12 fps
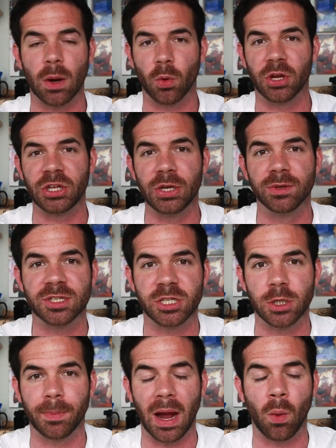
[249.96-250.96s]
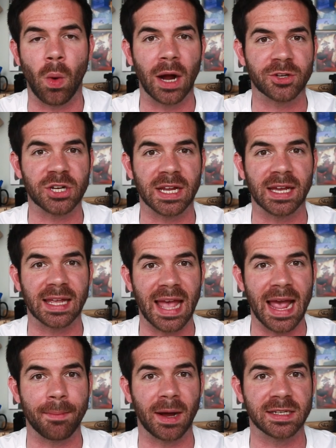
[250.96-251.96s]
that we're used to by watching a
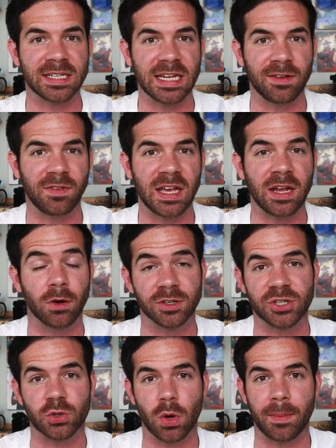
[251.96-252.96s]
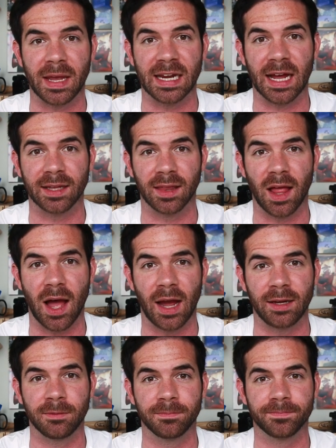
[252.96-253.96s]
game on TV or streaming it
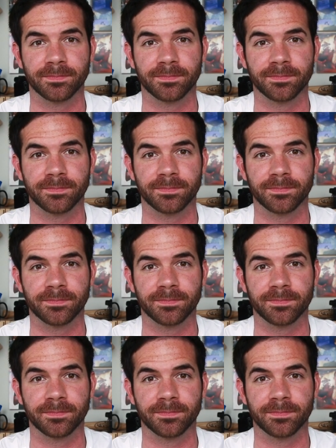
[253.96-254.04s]
online.